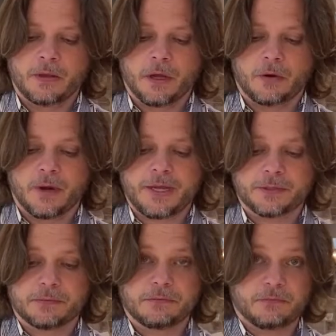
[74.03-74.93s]
All
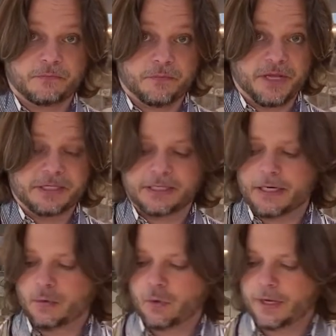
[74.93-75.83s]
right, that's
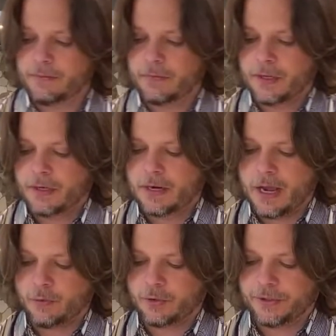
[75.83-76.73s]
layer one.
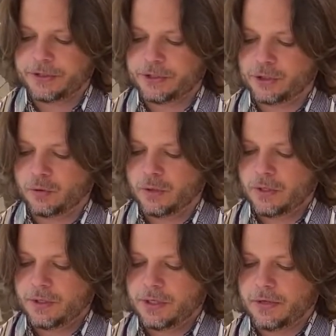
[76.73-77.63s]
Now we're going to do
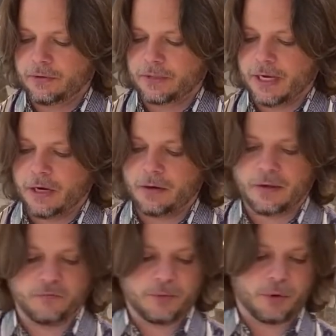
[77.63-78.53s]
another layer
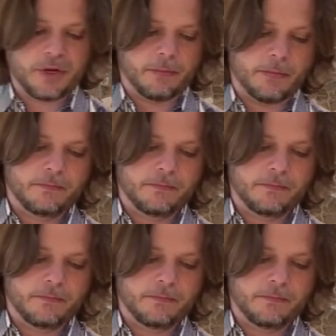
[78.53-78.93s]
of whipped cream.